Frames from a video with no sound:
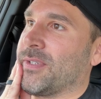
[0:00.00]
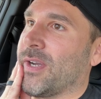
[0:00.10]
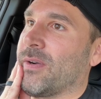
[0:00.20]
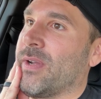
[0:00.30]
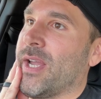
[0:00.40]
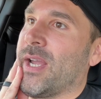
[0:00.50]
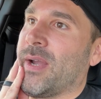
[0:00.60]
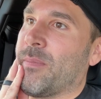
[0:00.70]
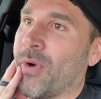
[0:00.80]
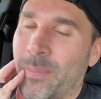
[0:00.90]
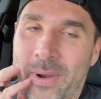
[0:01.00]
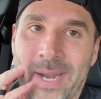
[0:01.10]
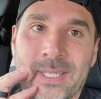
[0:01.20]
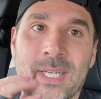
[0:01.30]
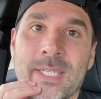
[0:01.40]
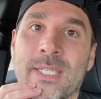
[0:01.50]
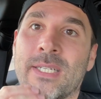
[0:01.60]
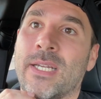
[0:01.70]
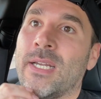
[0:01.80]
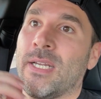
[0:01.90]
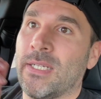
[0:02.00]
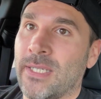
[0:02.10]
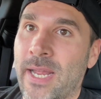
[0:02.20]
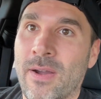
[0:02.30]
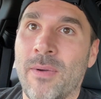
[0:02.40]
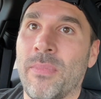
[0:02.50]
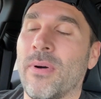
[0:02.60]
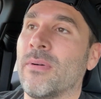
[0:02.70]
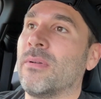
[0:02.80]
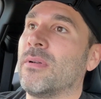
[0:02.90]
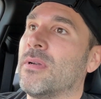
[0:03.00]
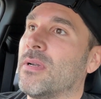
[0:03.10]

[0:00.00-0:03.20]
So more practice, stay humble,